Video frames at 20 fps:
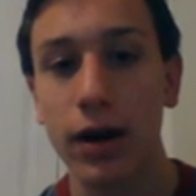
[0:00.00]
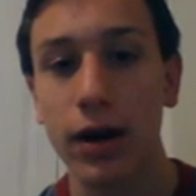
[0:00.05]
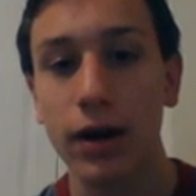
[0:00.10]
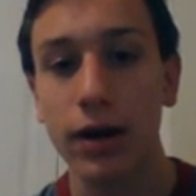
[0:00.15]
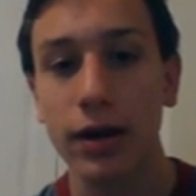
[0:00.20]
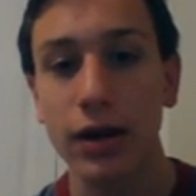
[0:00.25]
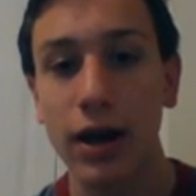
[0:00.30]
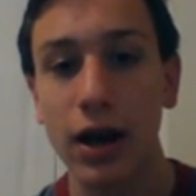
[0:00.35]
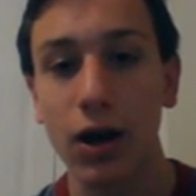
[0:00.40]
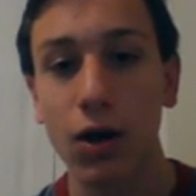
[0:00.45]
All
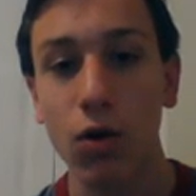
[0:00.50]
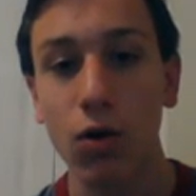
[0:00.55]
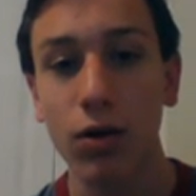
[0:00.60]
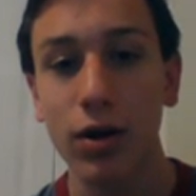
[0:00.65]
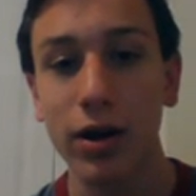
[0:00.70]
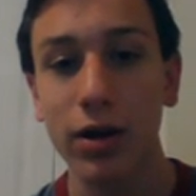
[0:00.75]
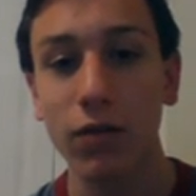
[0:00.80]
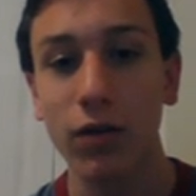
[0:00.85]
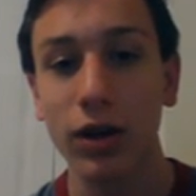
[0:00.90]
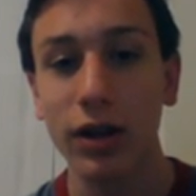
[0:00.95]
right, that
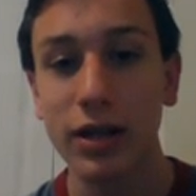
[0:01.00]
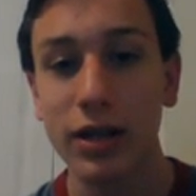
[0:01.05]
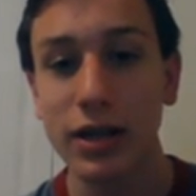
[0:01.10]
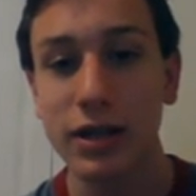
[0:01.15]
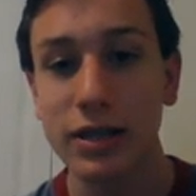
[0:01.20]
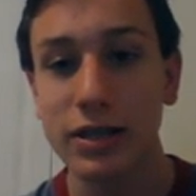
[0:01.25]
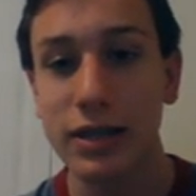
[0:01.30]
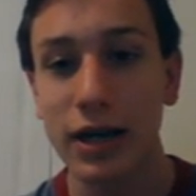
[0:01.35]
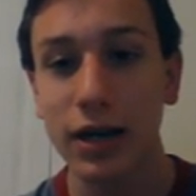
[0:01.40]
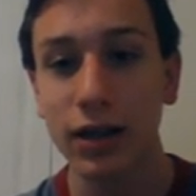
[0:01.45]
cold air really
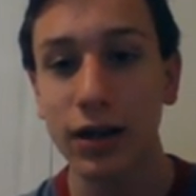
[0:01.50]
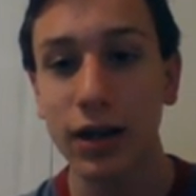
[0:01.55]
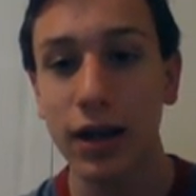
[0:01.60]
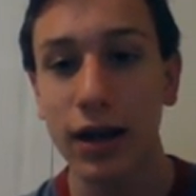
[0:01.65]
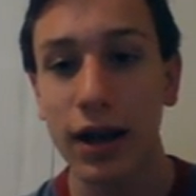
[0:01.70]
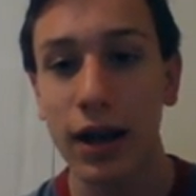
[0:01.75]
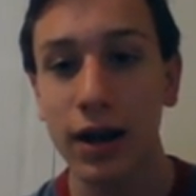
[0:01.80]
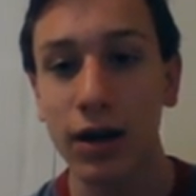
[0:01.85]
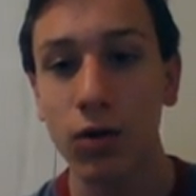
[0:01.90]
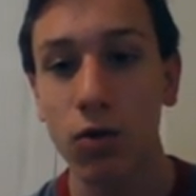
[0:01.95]
does settle
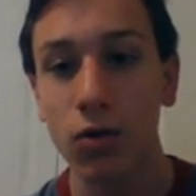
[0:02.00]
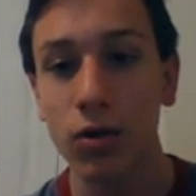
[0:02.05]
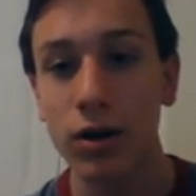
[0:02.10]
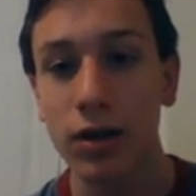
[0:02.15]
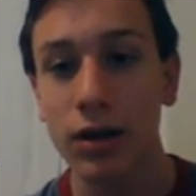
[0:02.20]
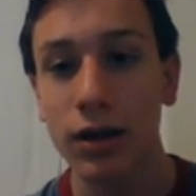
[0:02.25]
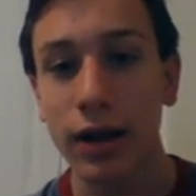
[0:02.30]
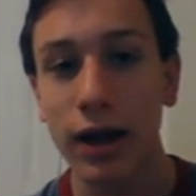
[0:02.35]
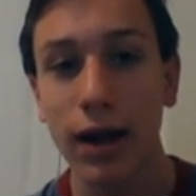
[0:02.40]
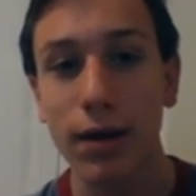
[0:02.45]
in, and
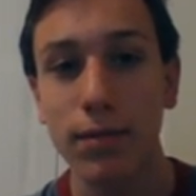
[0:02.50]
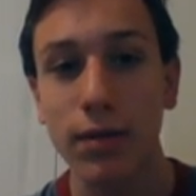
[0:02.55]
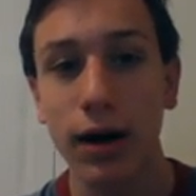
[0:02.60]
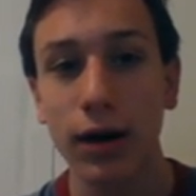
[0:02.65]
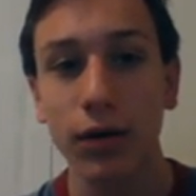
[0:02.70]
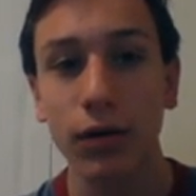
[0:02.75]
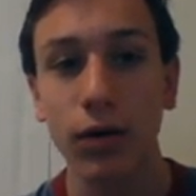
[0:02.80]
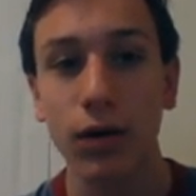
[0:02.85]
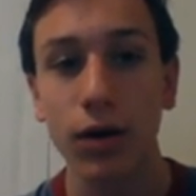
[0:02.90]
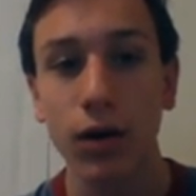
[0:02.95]
according to the NAM
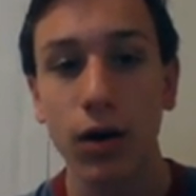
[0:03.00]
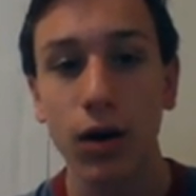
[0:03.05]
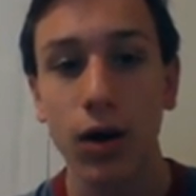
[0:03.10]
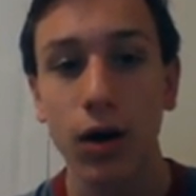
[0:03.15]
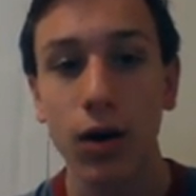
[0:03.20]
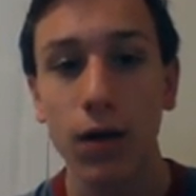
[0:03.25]
model,